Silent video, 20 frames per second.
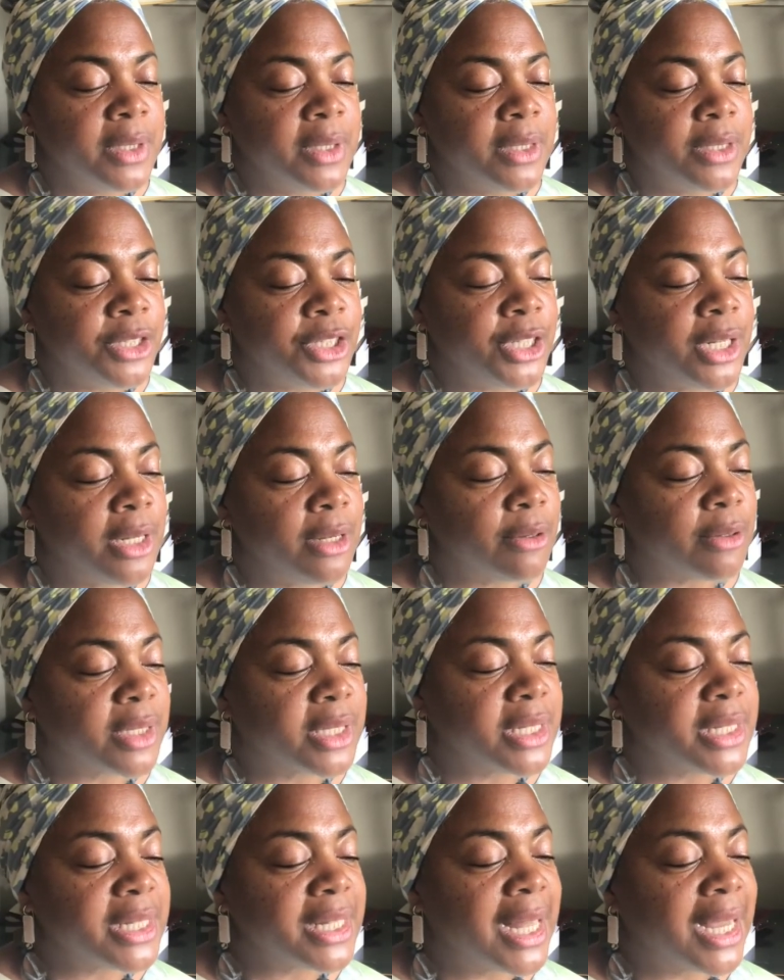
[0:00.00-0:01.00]
She looked
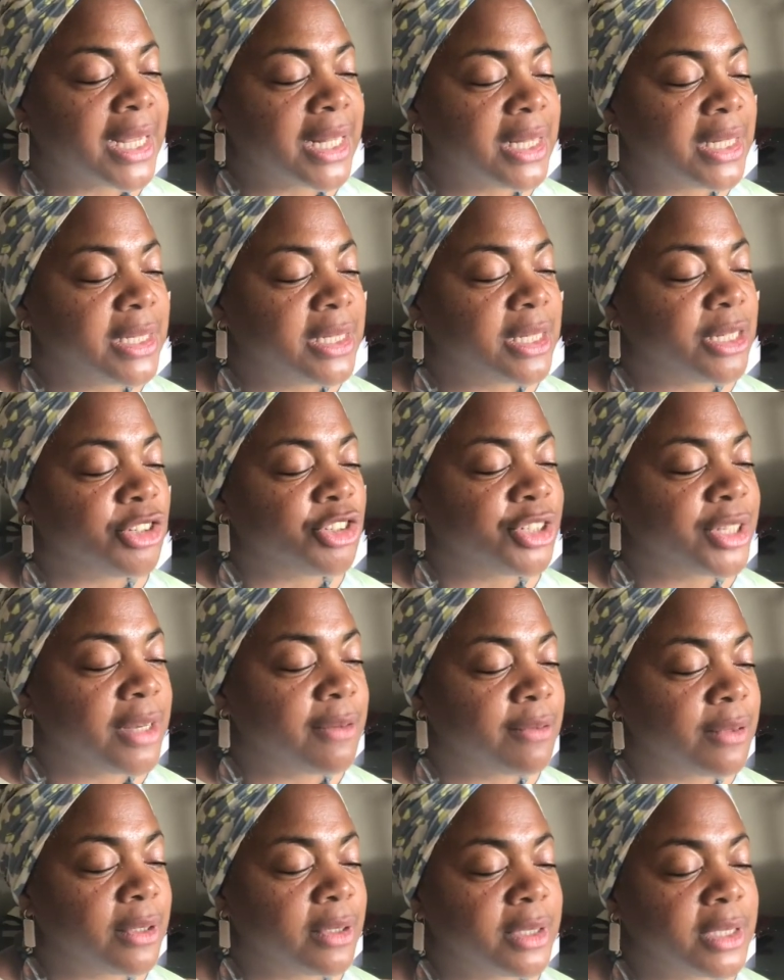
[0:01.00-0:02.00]
slightly
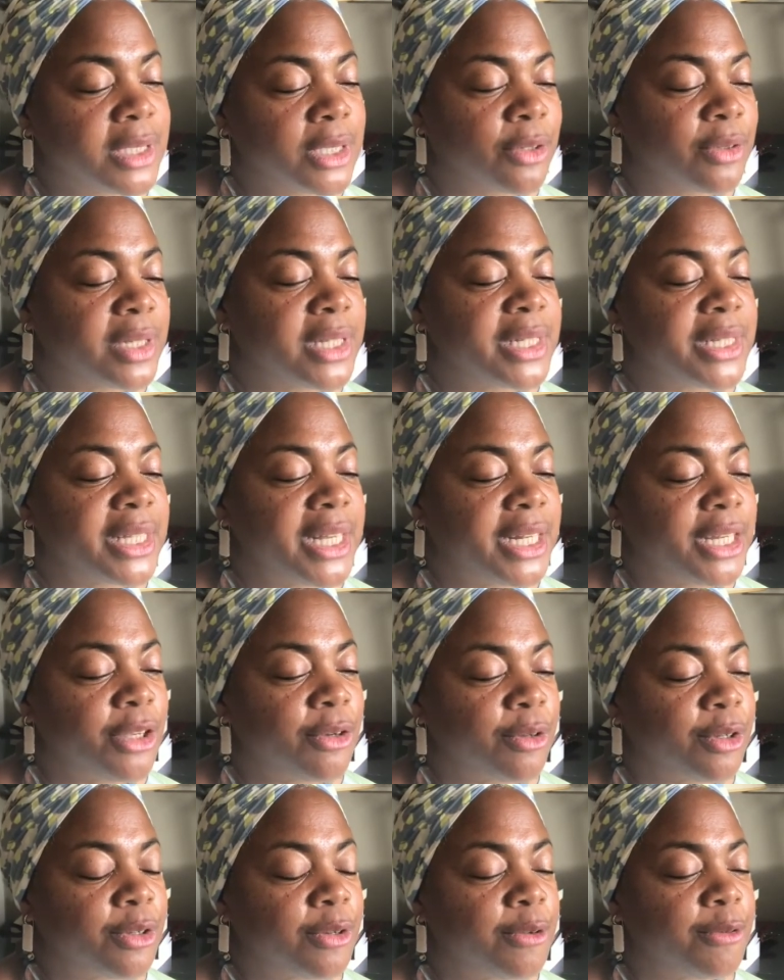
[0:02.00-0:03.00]
dishevelled and unsteady
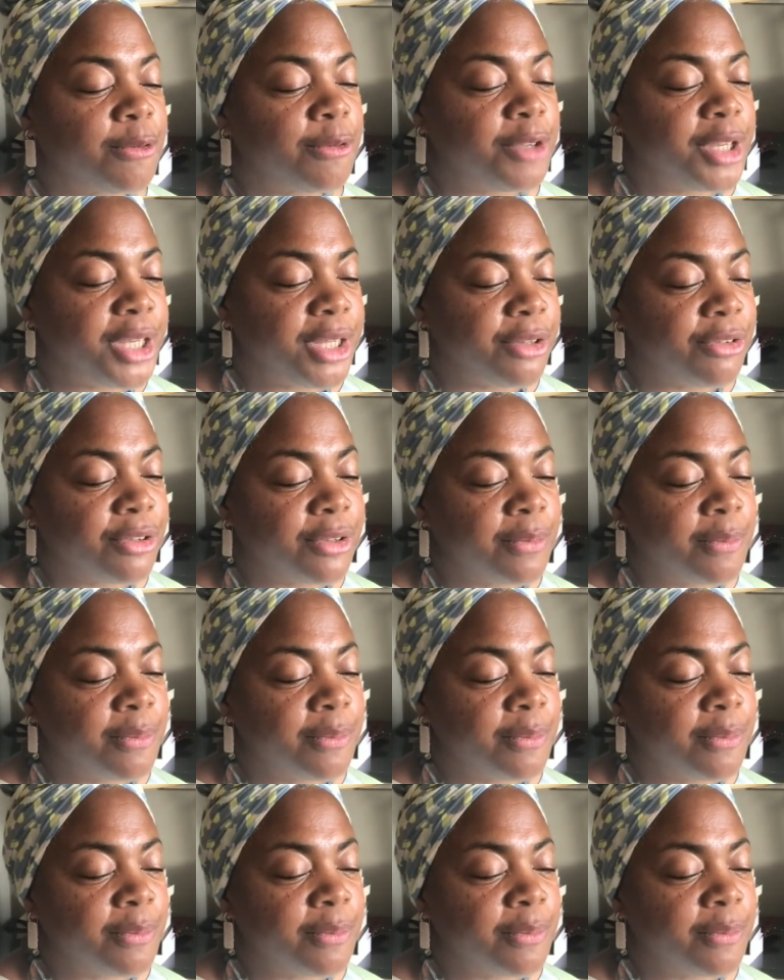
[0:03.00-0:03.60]
on her feet,